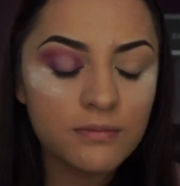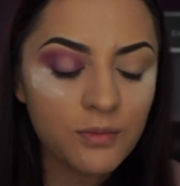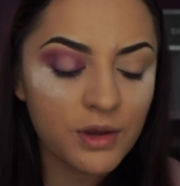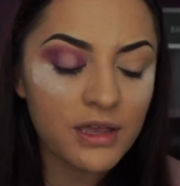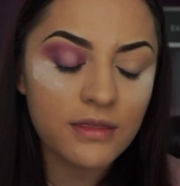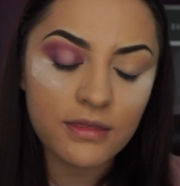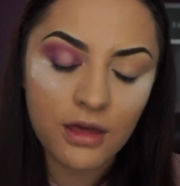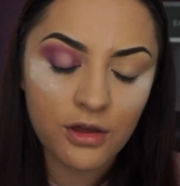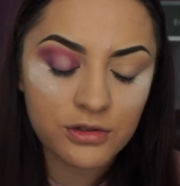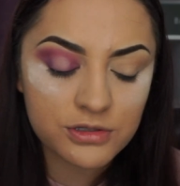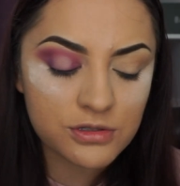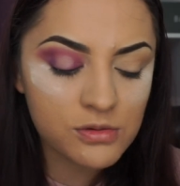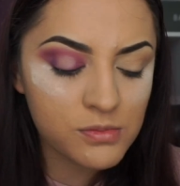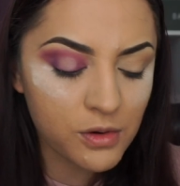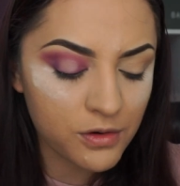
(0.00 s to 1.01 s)
with
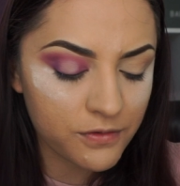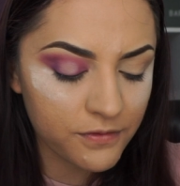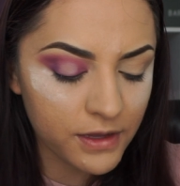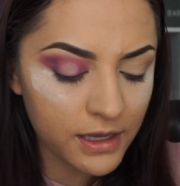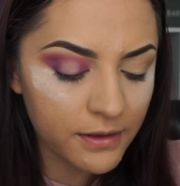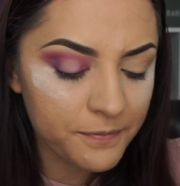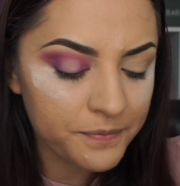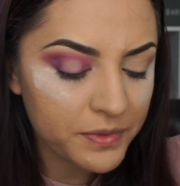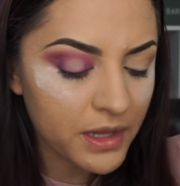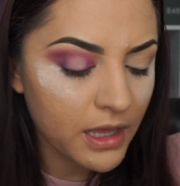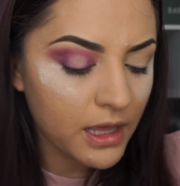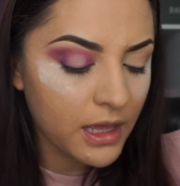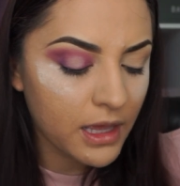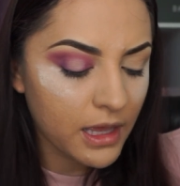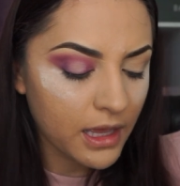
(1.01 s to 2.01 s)
also Morphe,
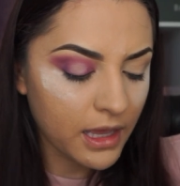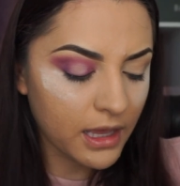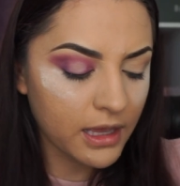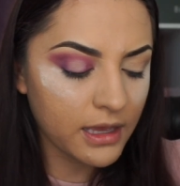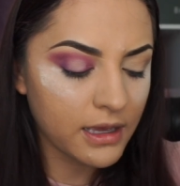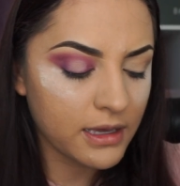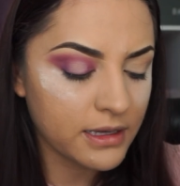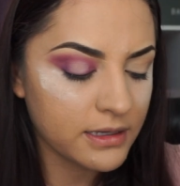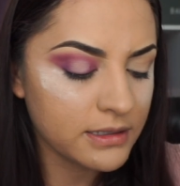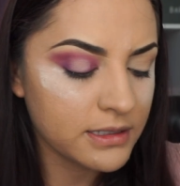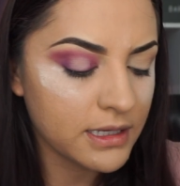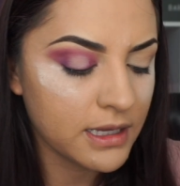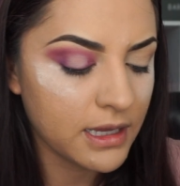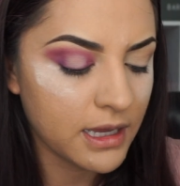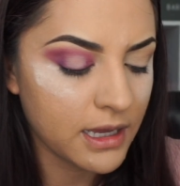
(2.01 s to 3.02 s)
and
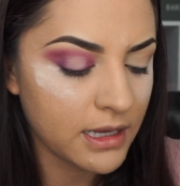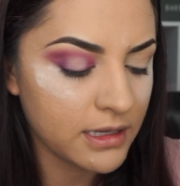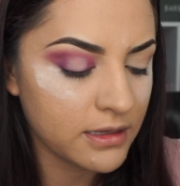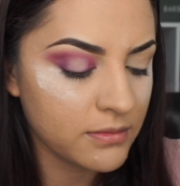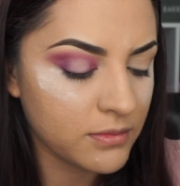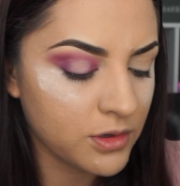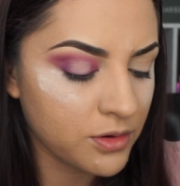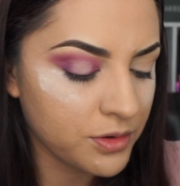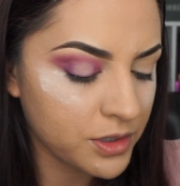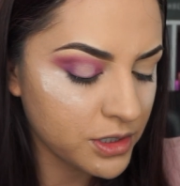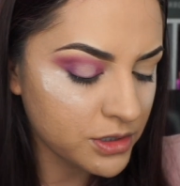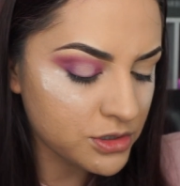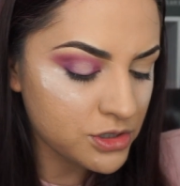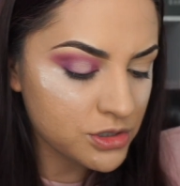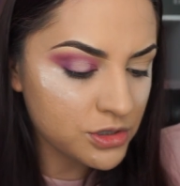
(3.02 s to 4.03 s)
I am
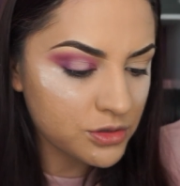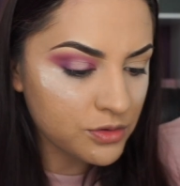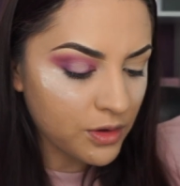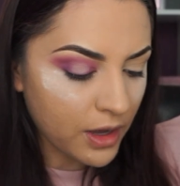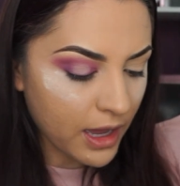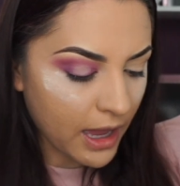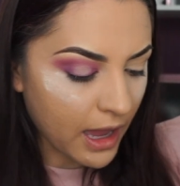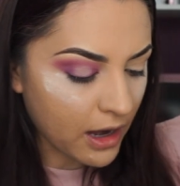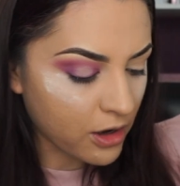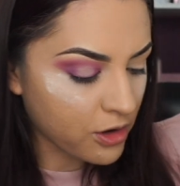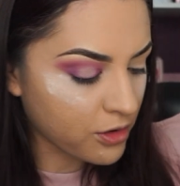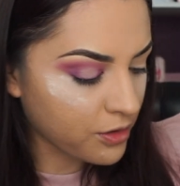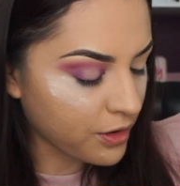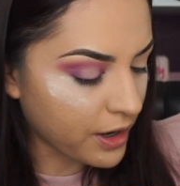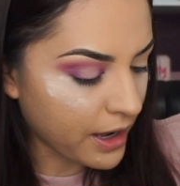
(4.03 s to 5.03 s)
going to
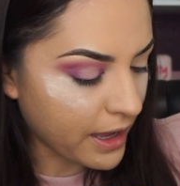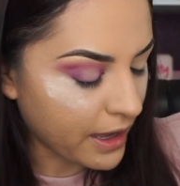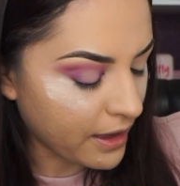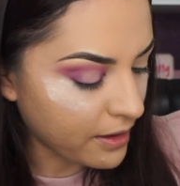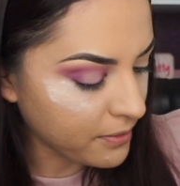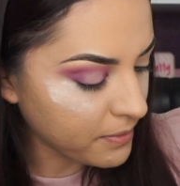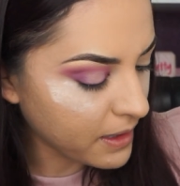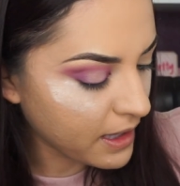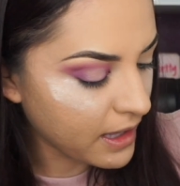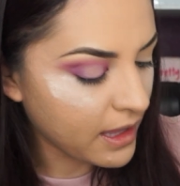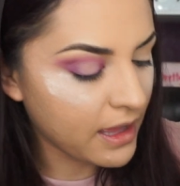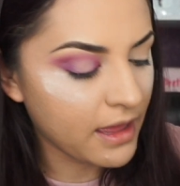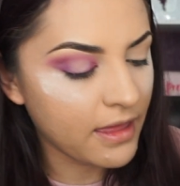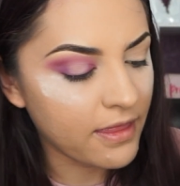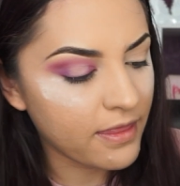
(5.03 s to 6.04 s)
grab
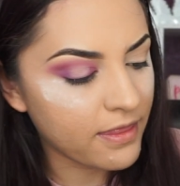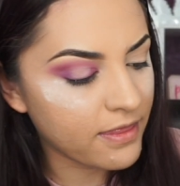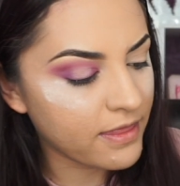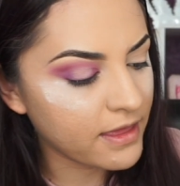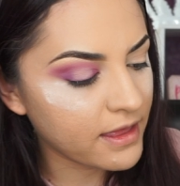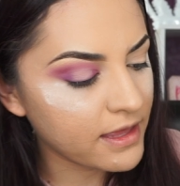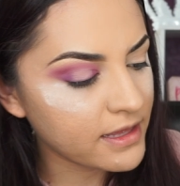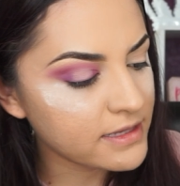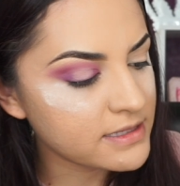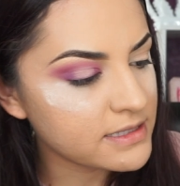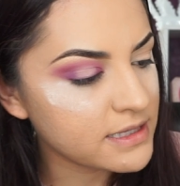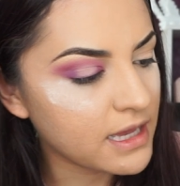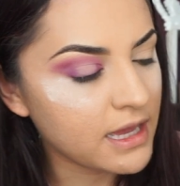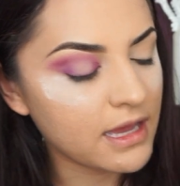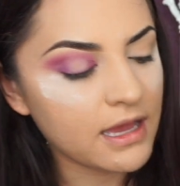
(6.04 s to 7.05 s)

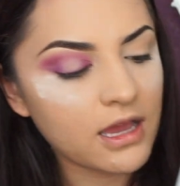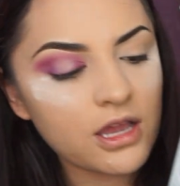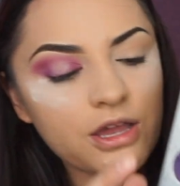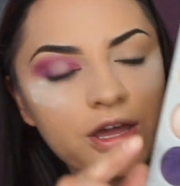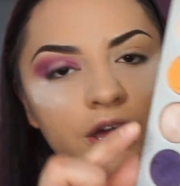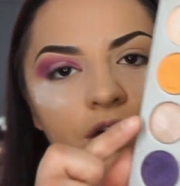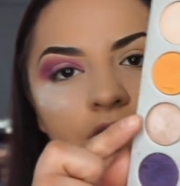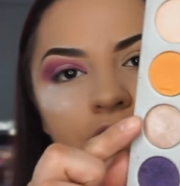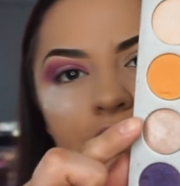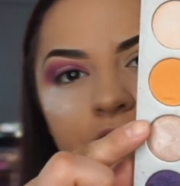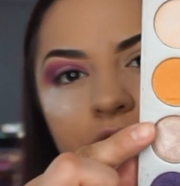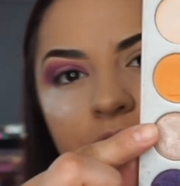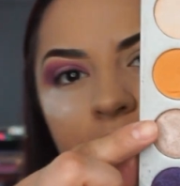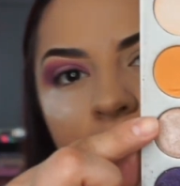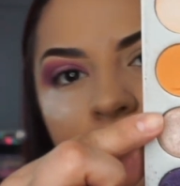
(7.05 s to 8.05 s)
this
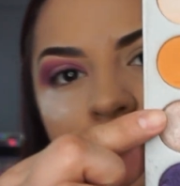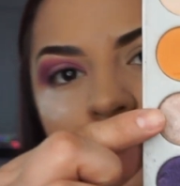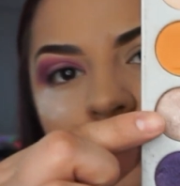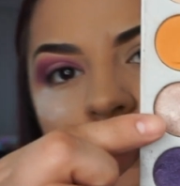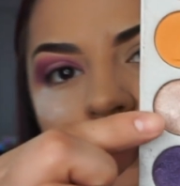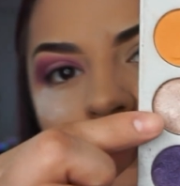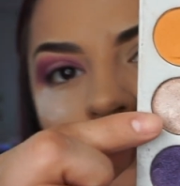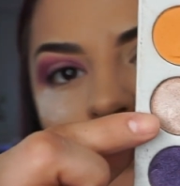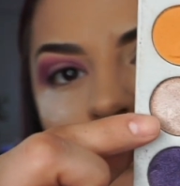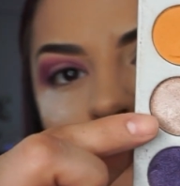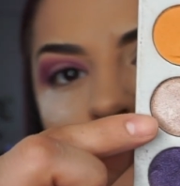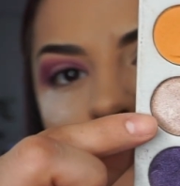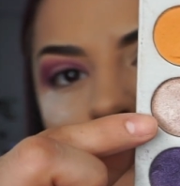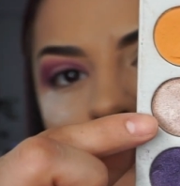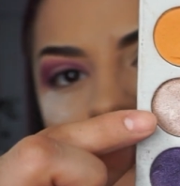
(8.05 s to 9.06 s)
color right here.
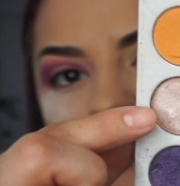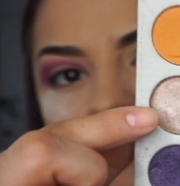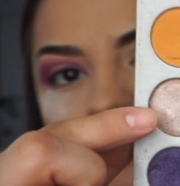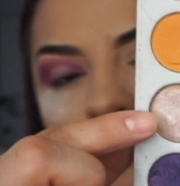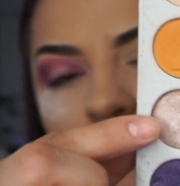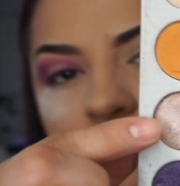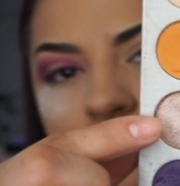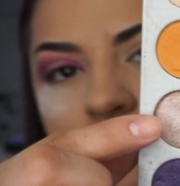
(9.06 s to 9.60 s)
It's like a very